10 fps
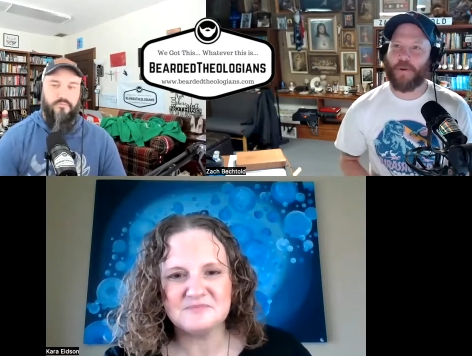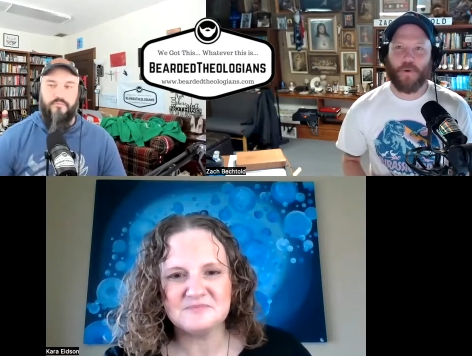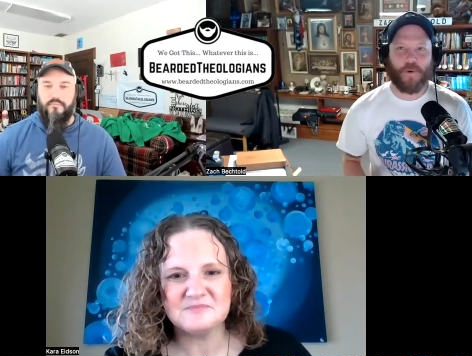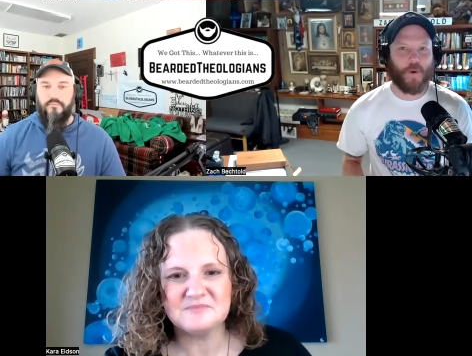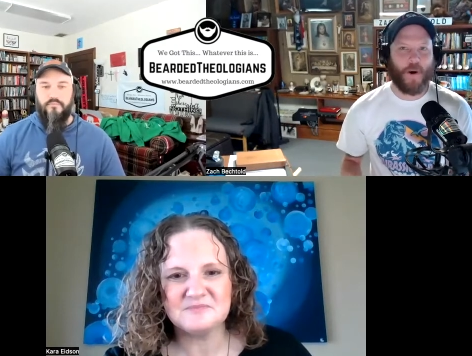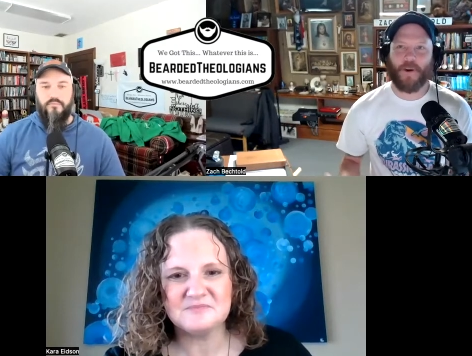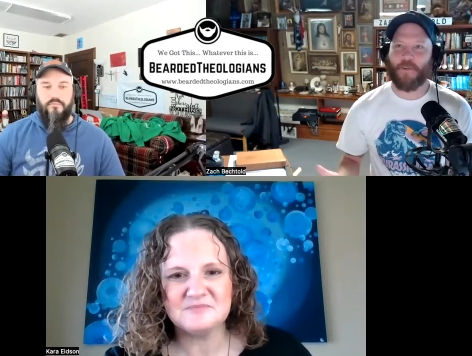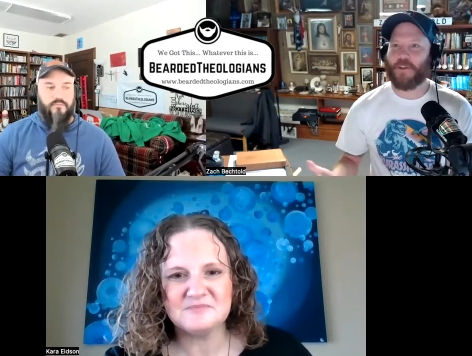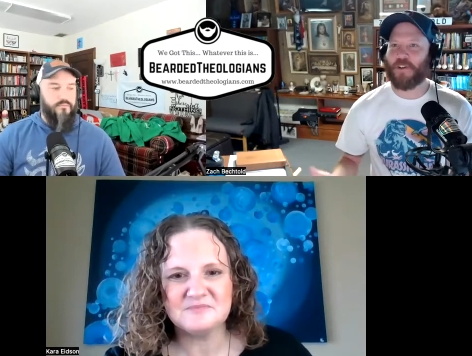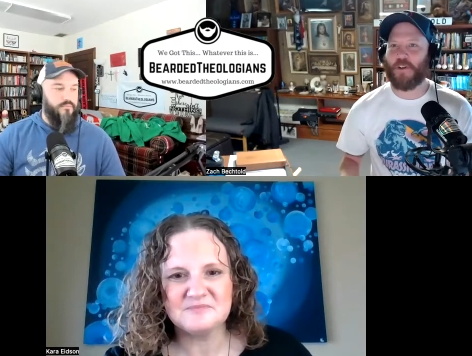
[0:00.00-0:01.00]
Speaker 1: you are, what
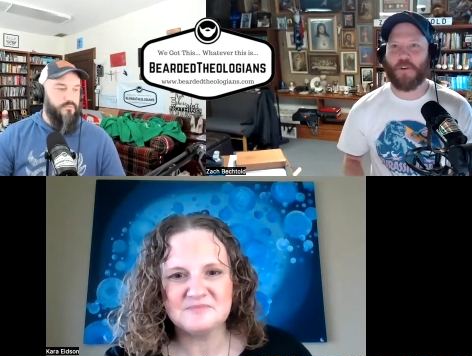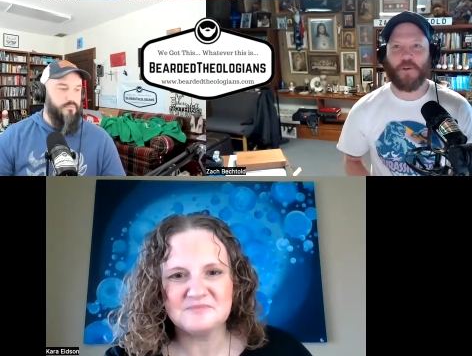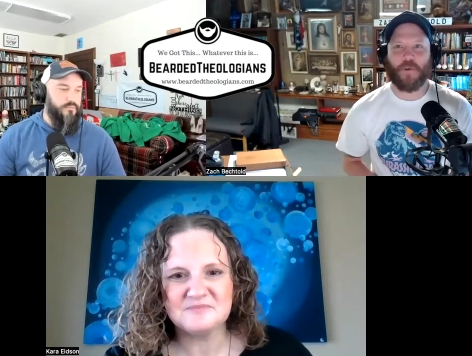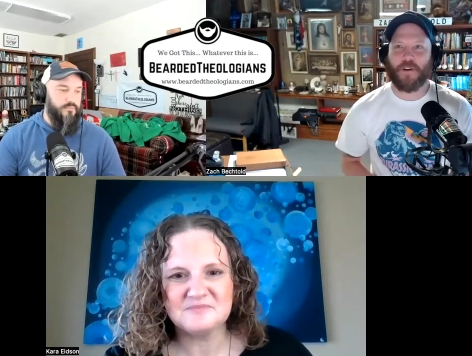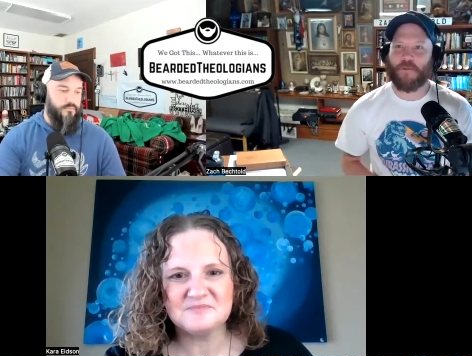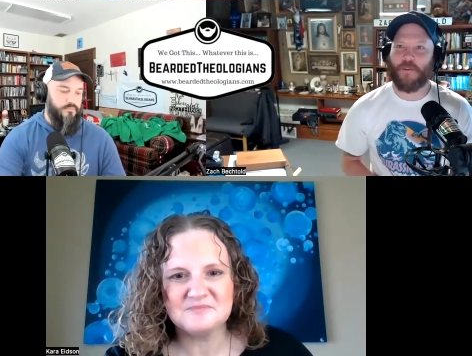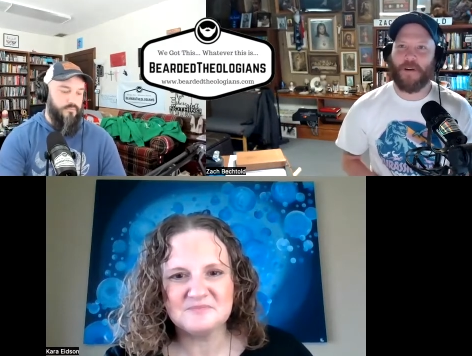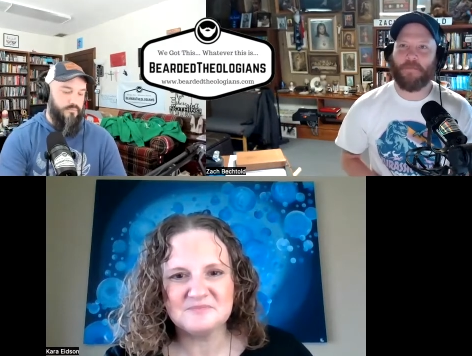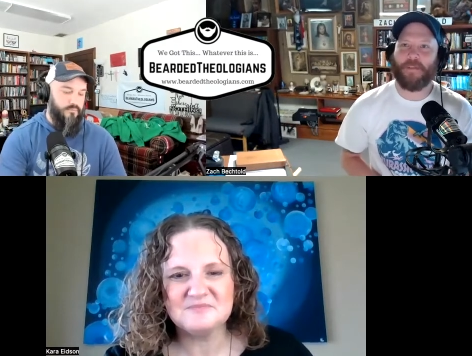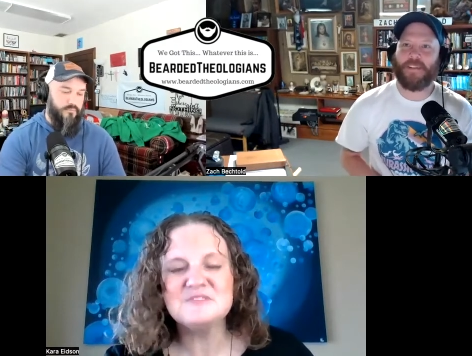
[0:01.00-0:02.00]
you do, where you're from?
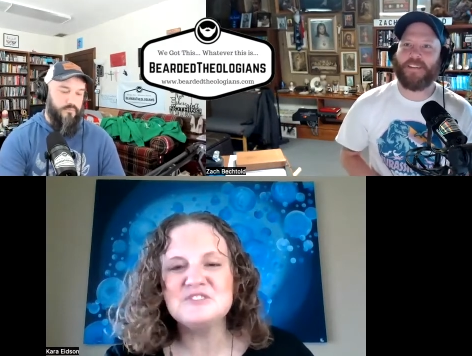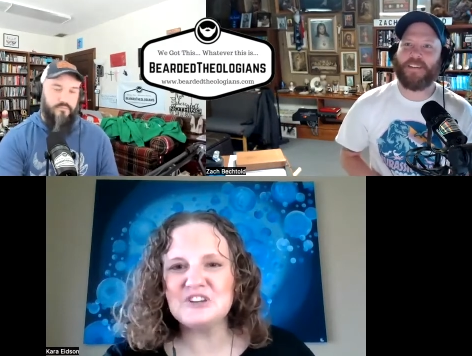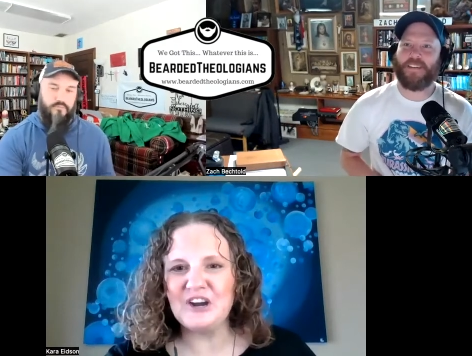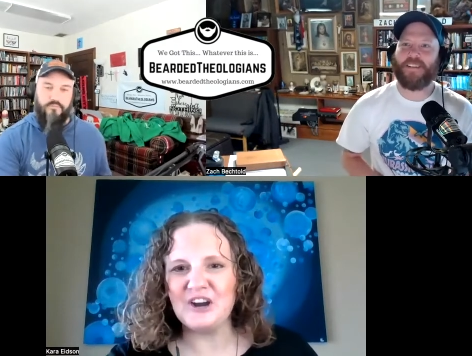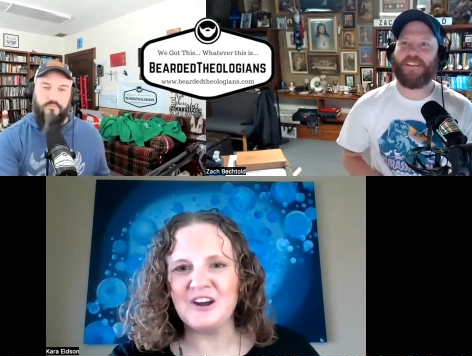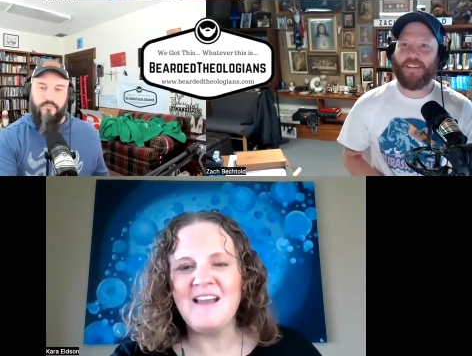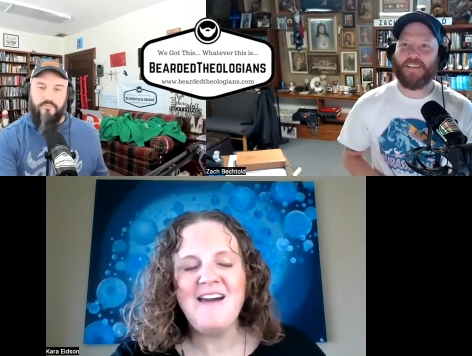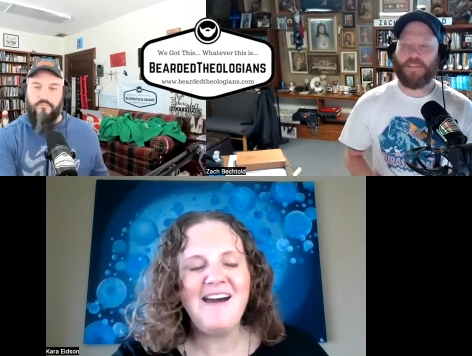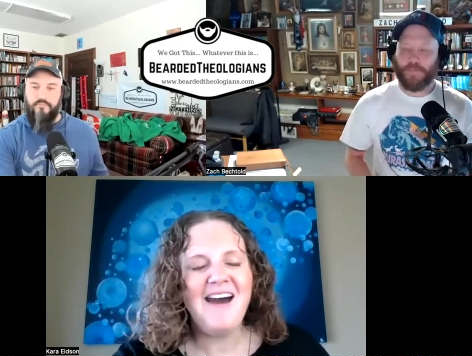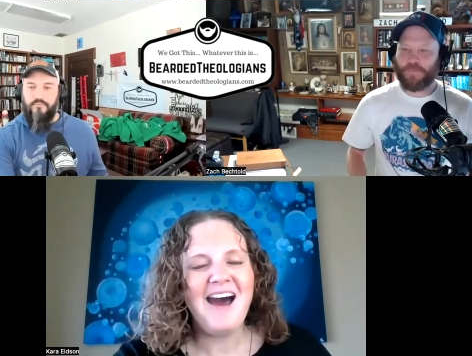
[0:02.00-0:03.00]
Speaker 2: Sure.
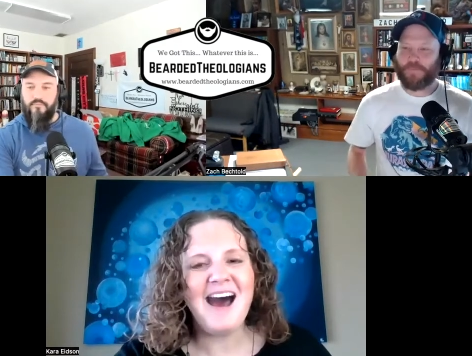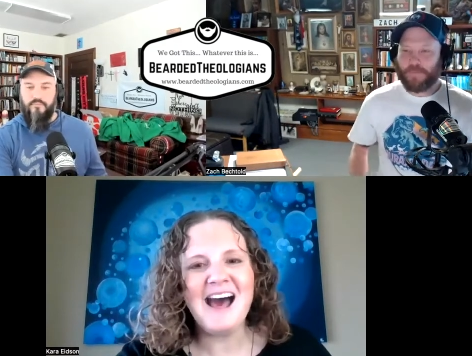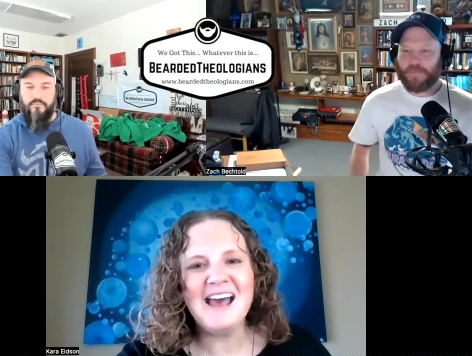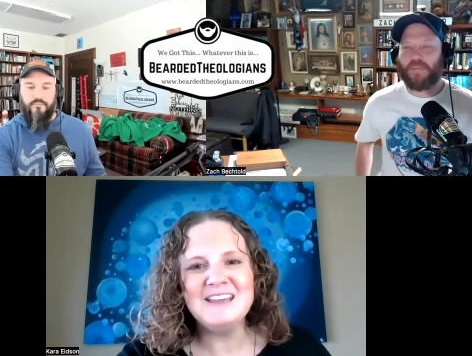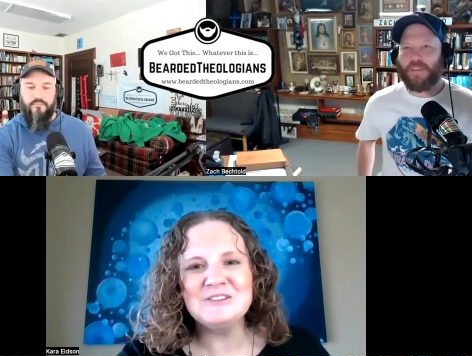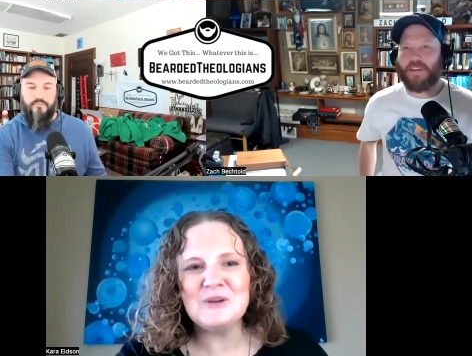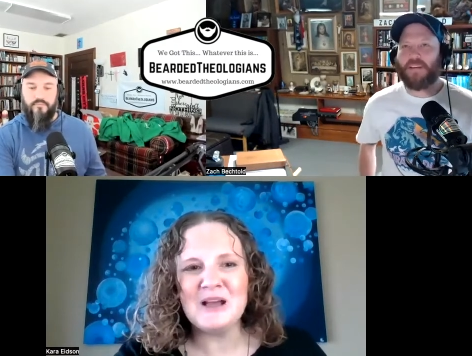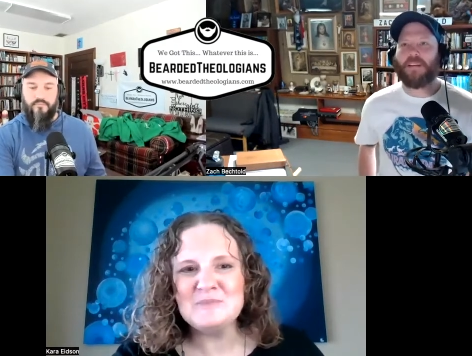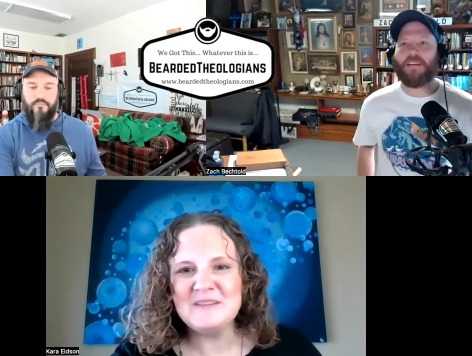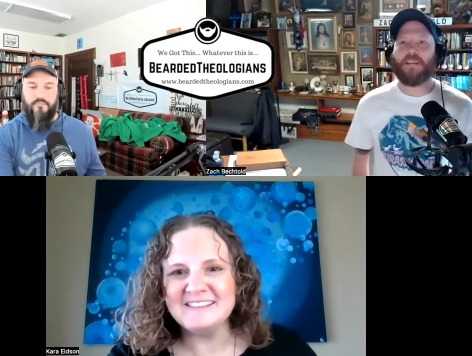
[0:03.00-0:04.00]
I grew
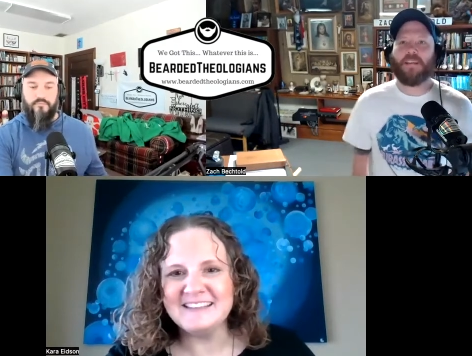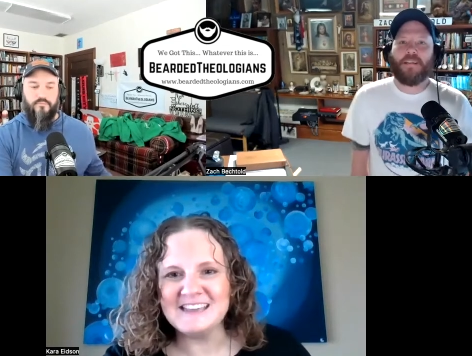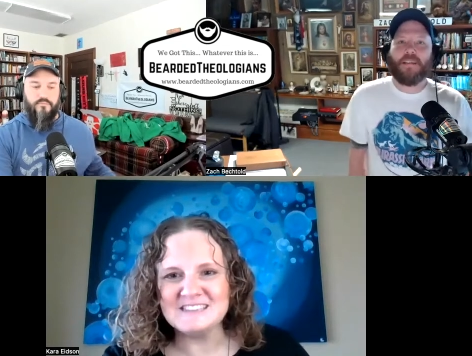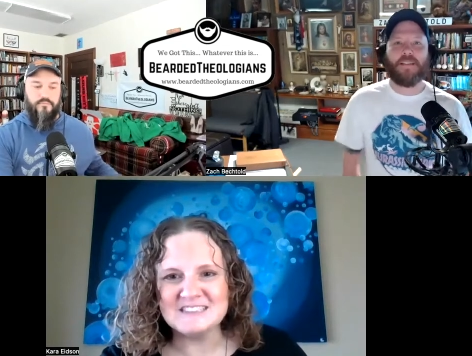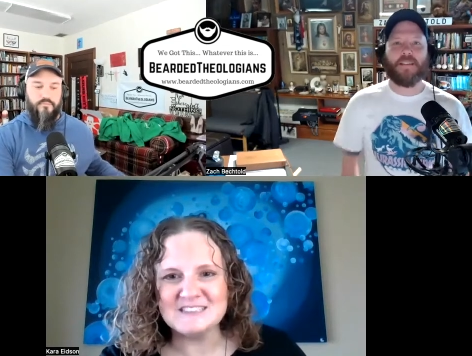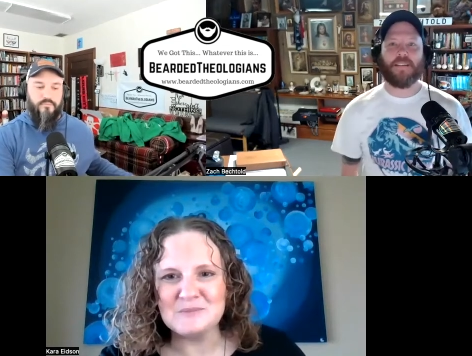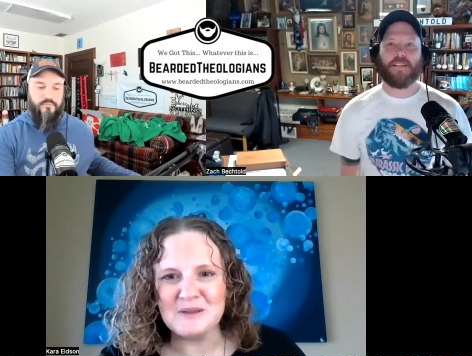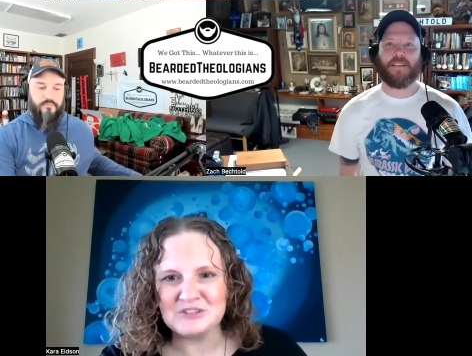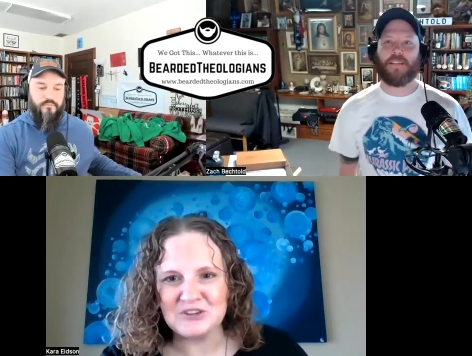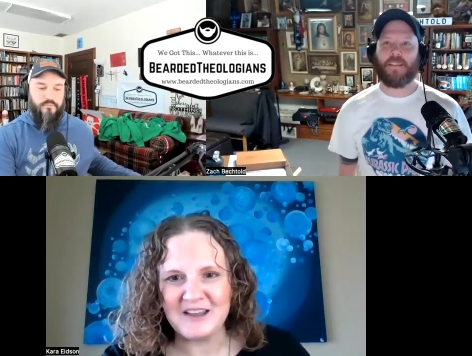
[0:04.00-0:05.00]
up in the Kansas City
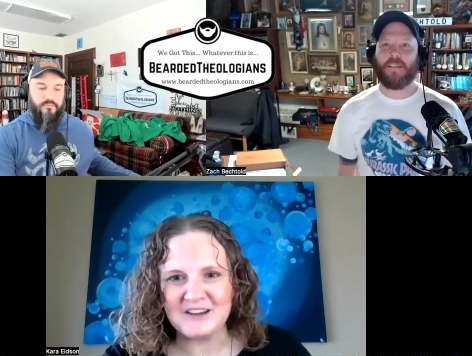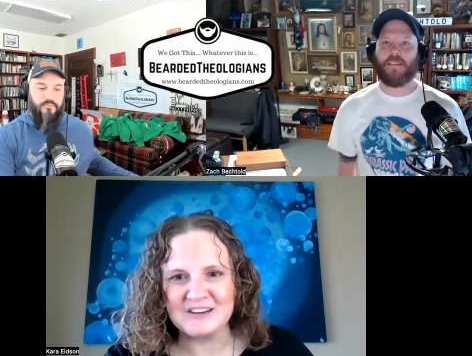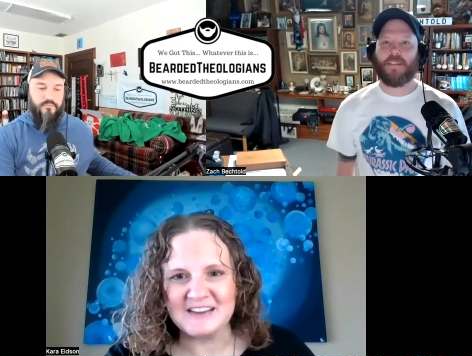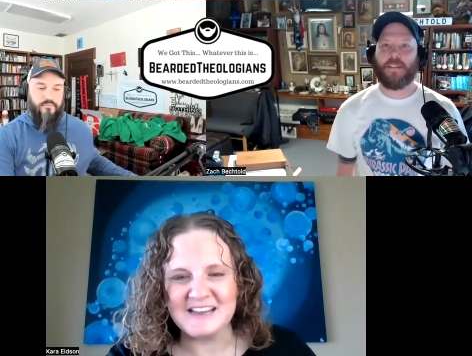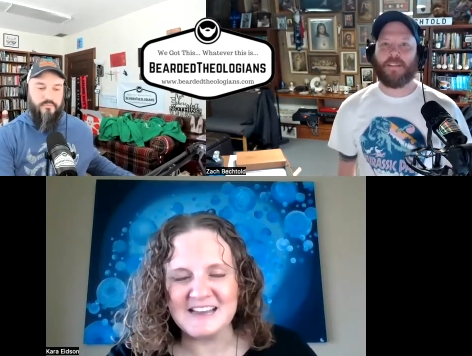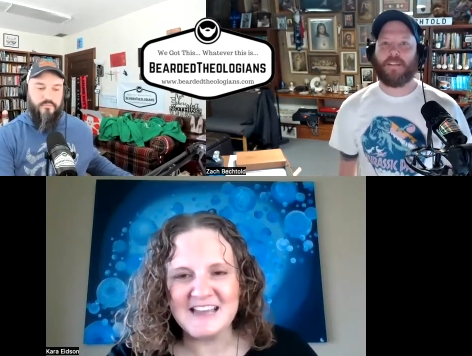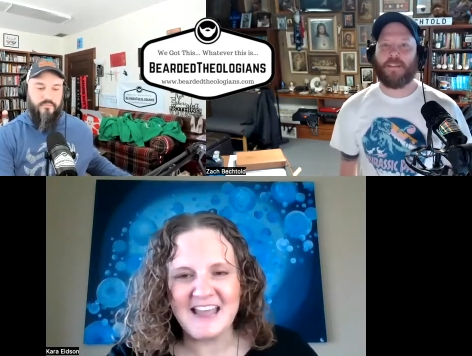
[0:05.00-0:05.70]
metro area